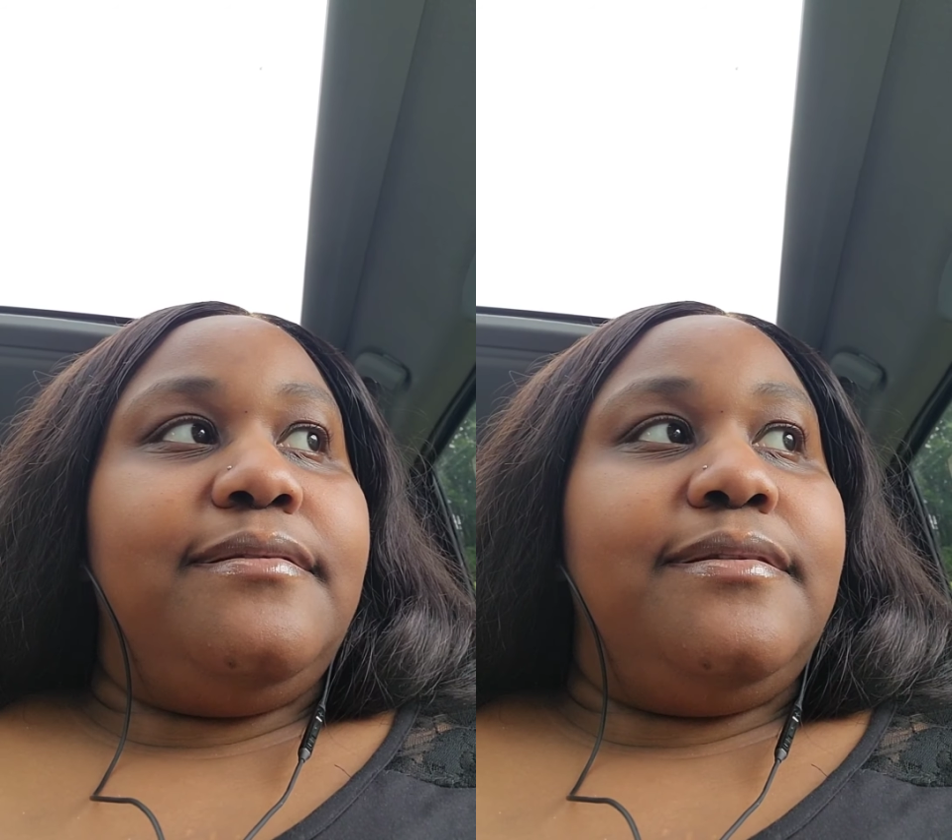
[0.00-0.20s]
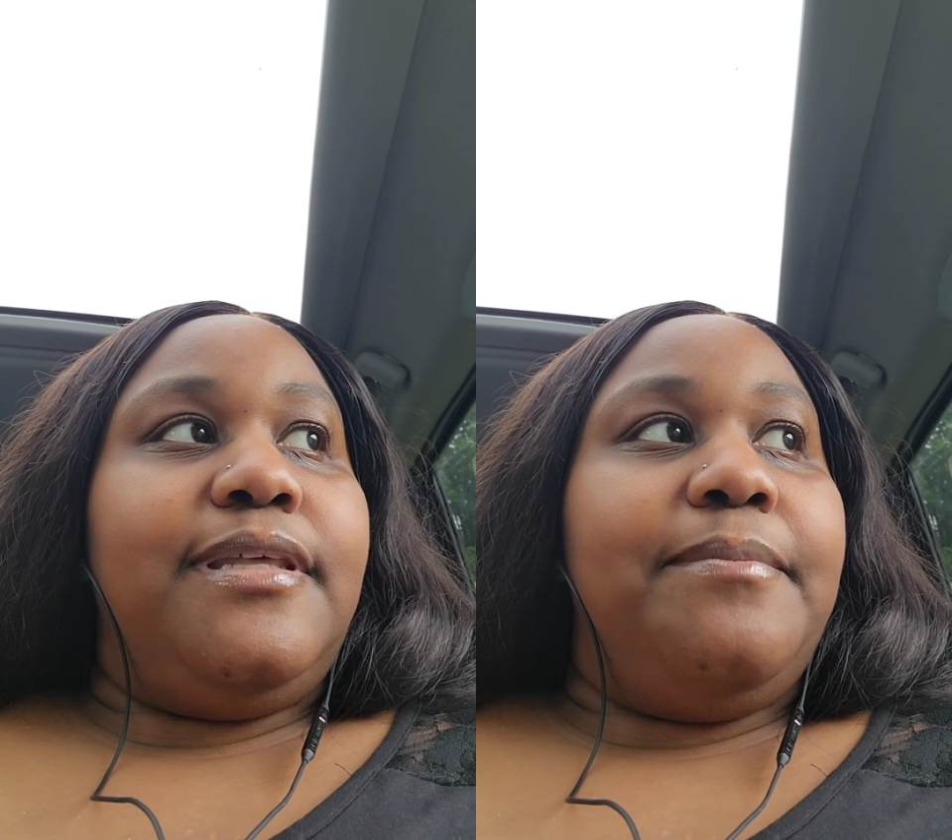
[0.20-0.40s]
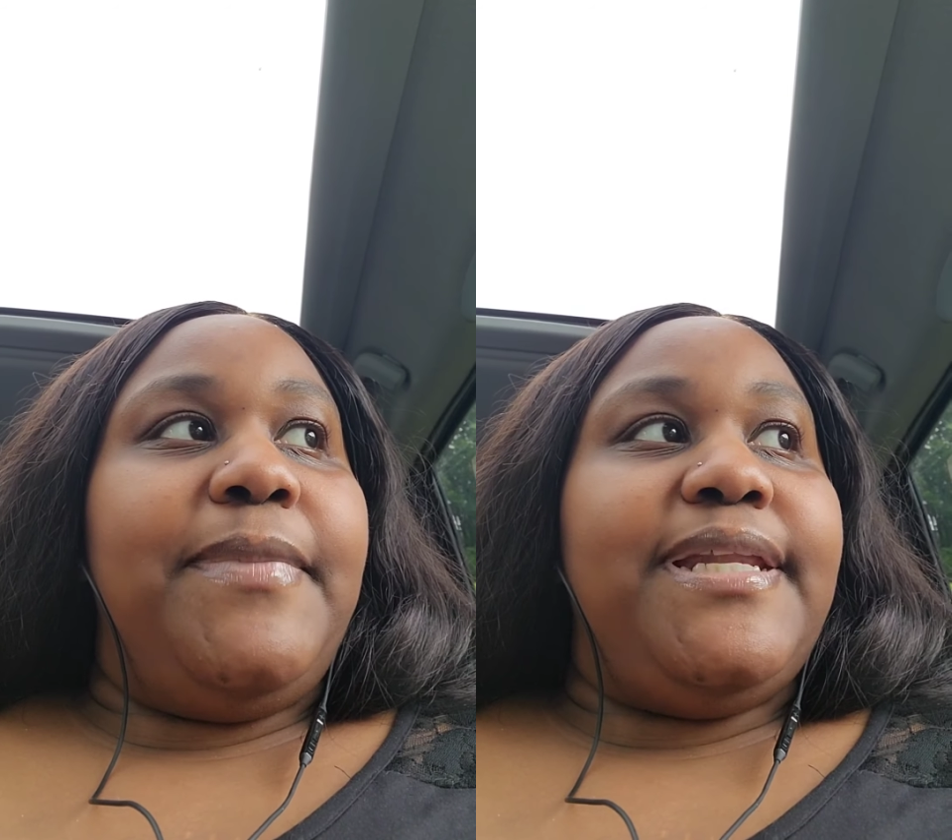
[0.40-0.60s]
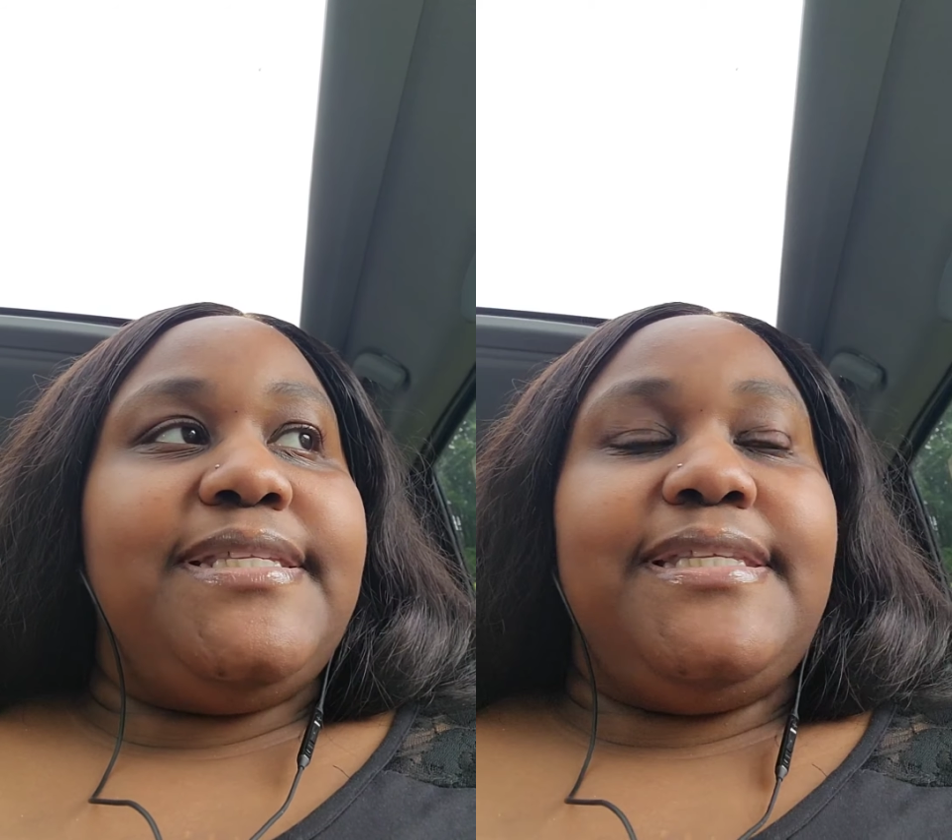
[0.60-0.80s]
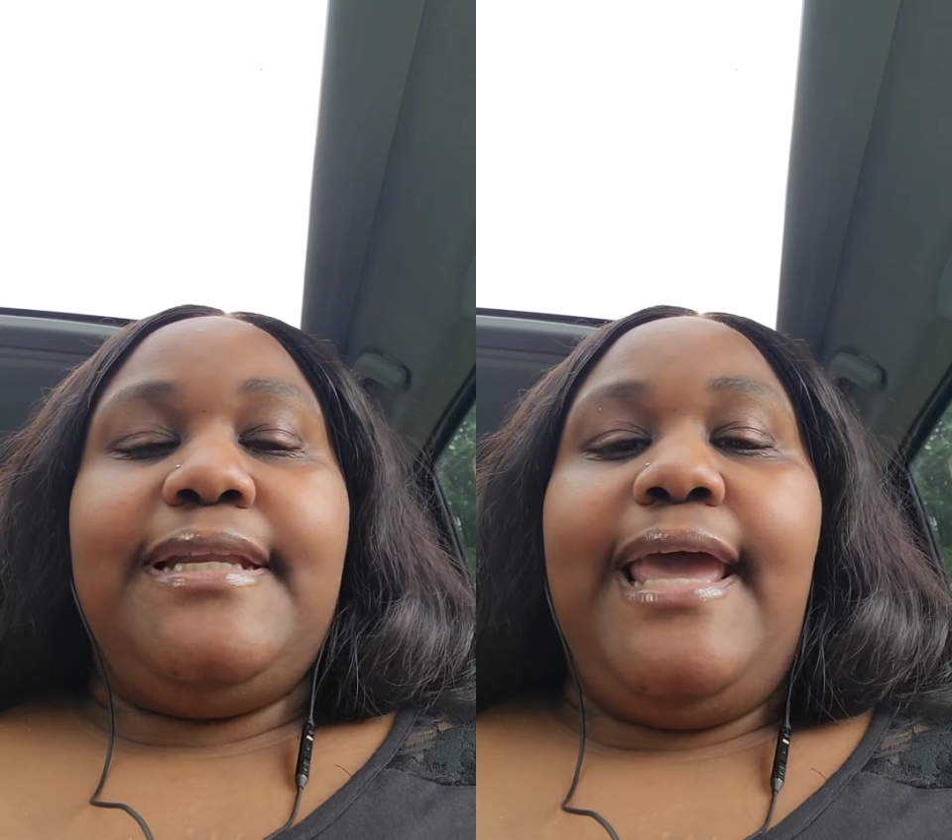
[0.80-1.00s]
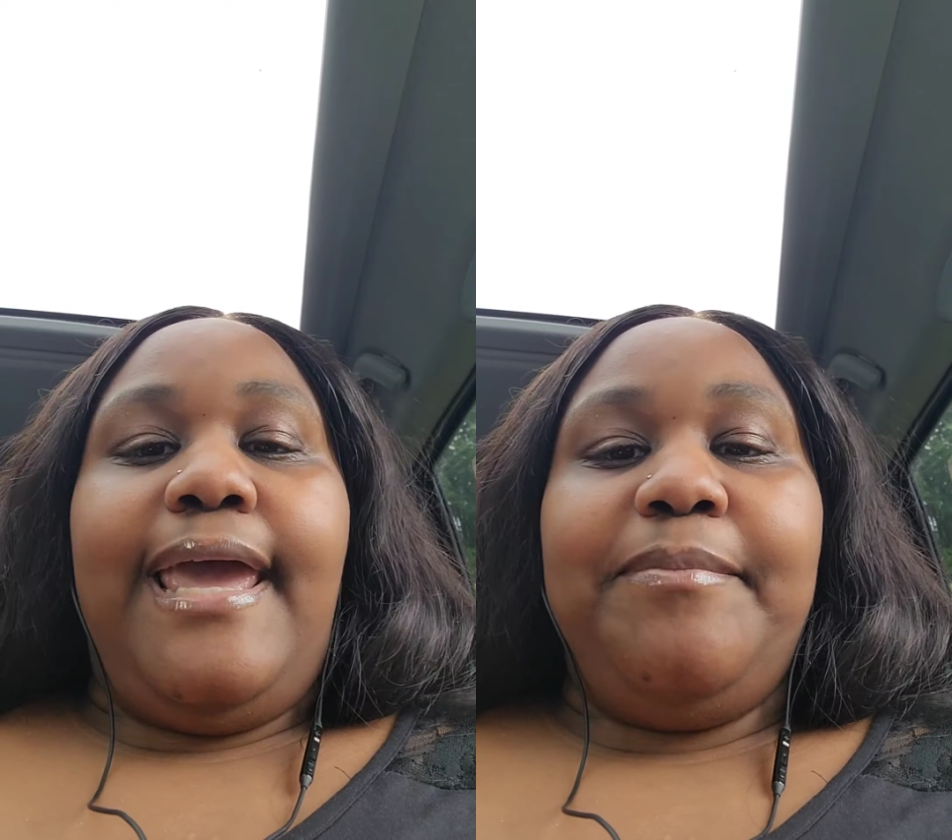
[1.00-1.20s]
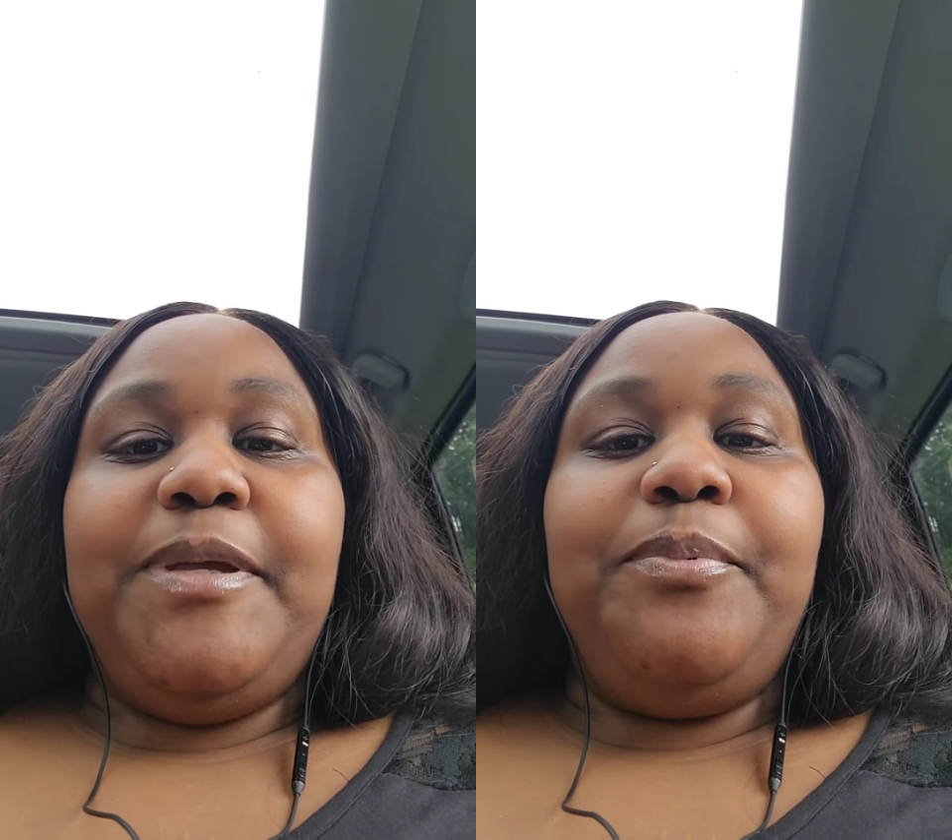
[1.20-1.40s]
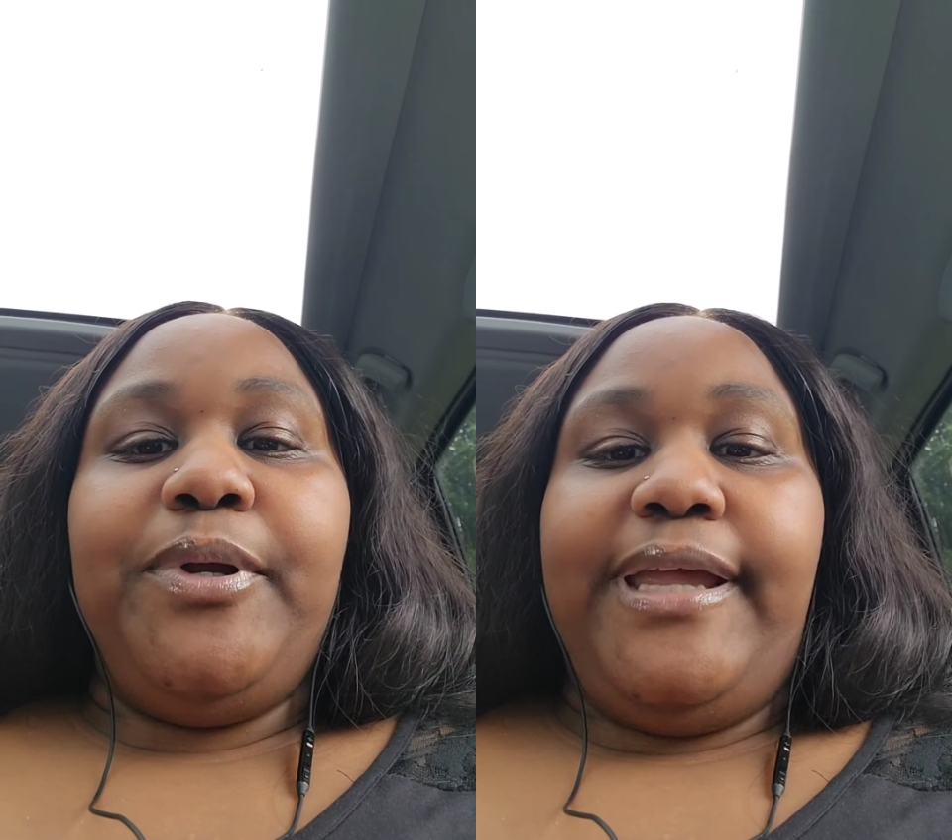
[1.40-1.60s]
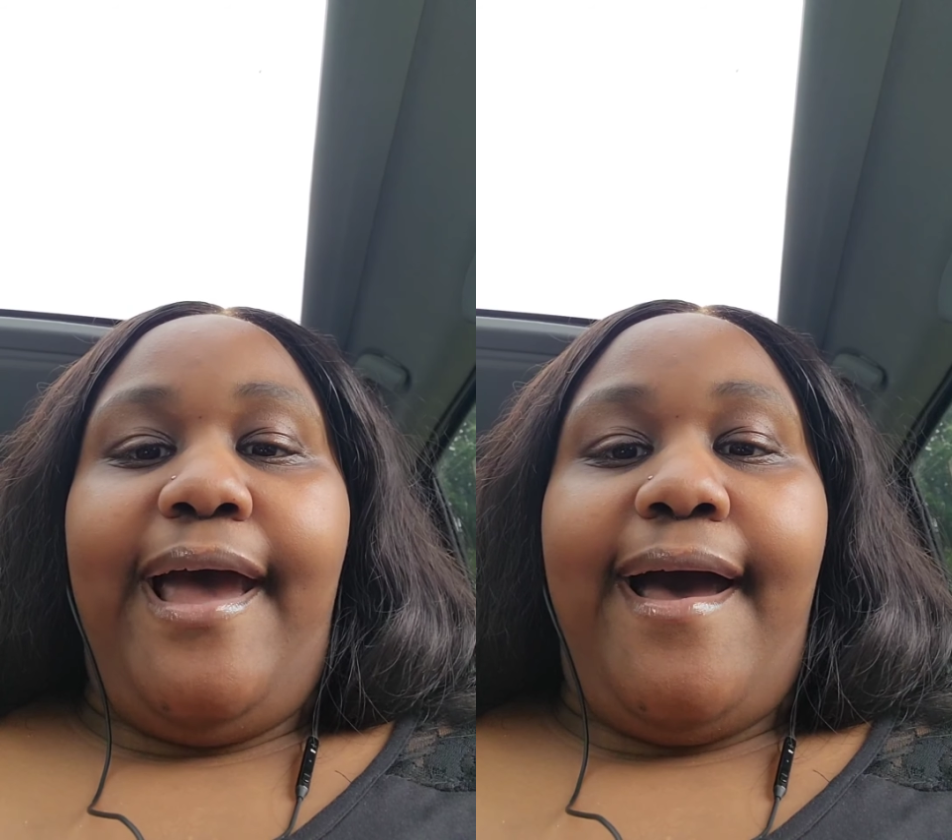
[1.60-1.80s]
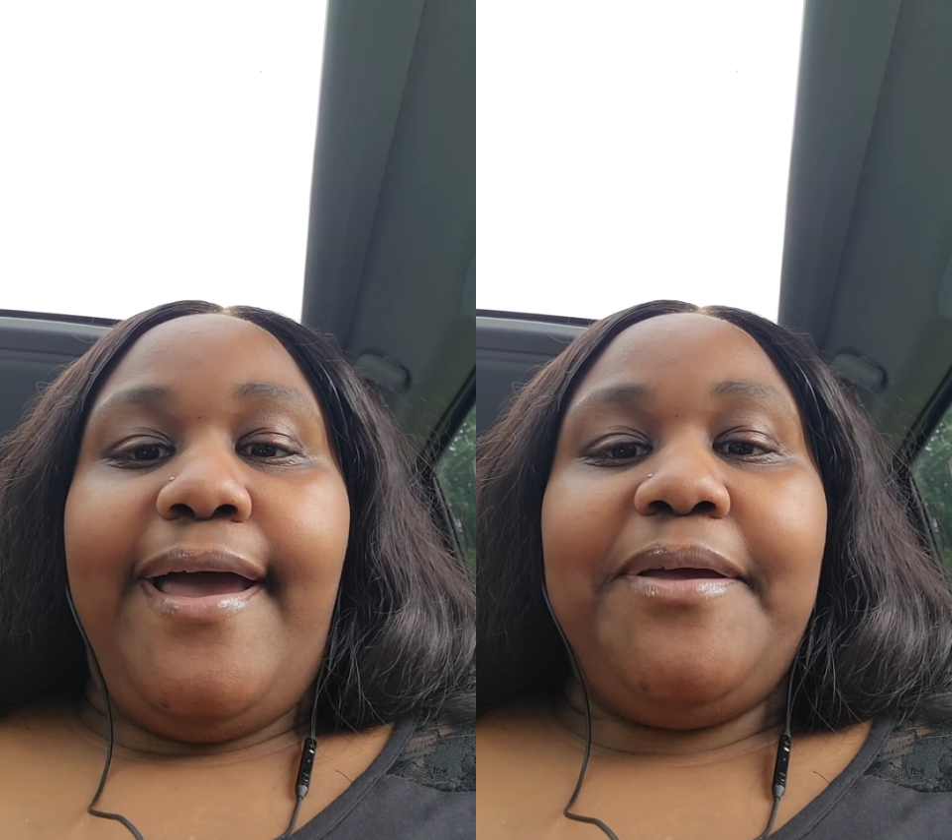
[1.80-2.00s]
the medicine had me pretty
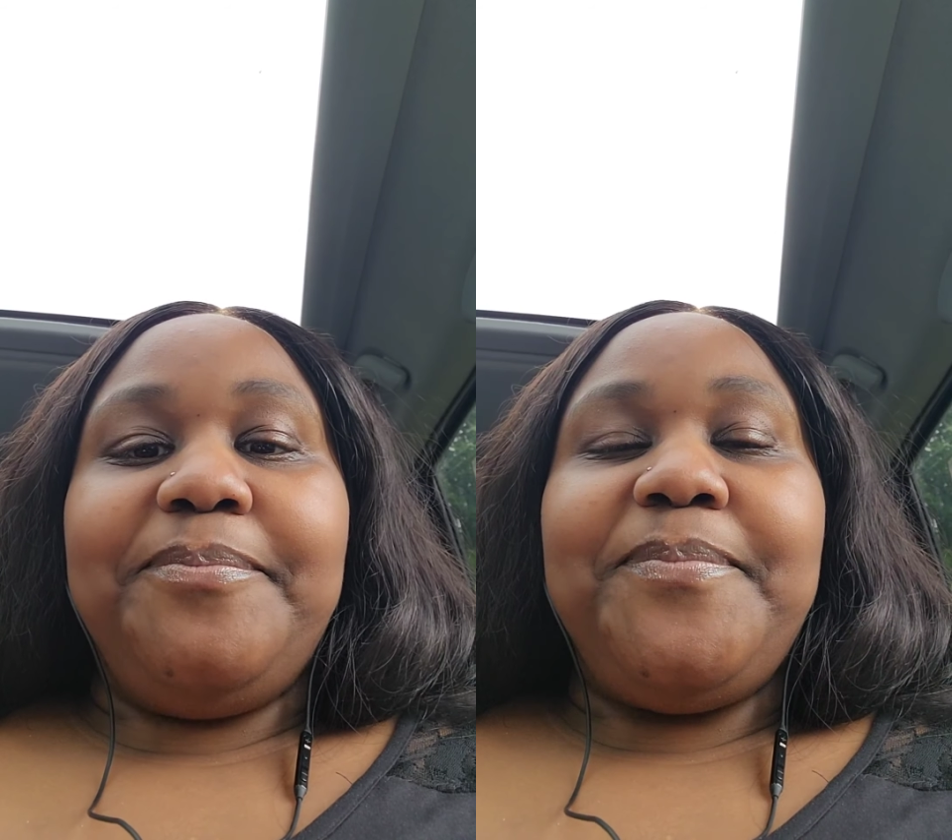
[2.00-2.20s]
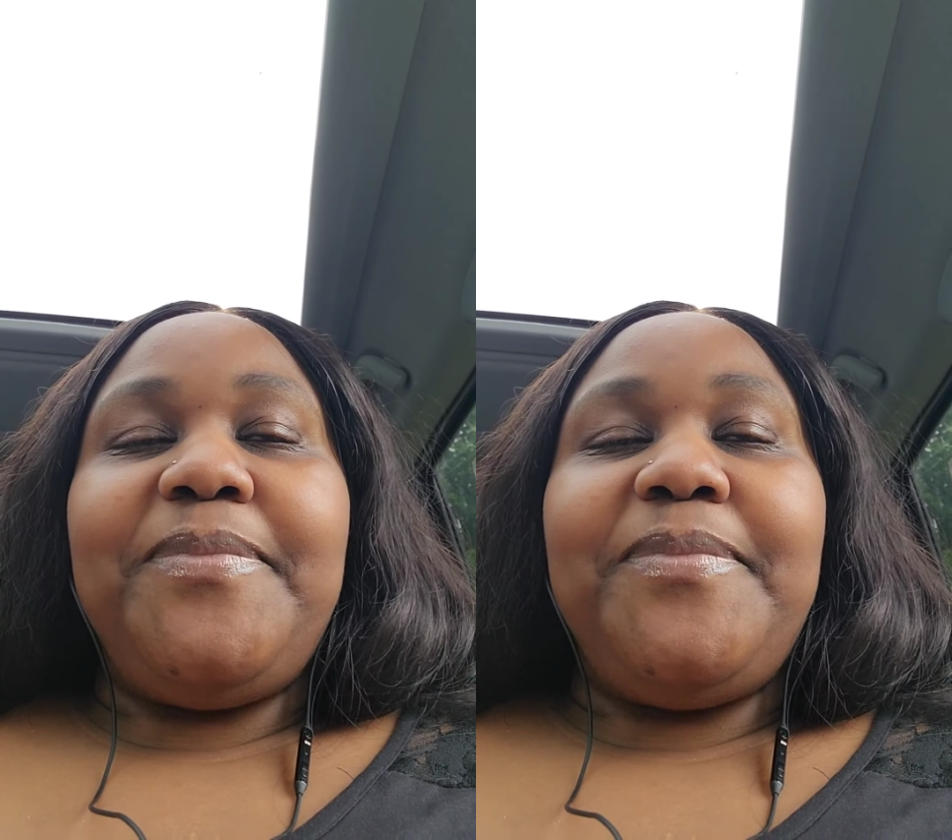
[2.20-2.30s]
high.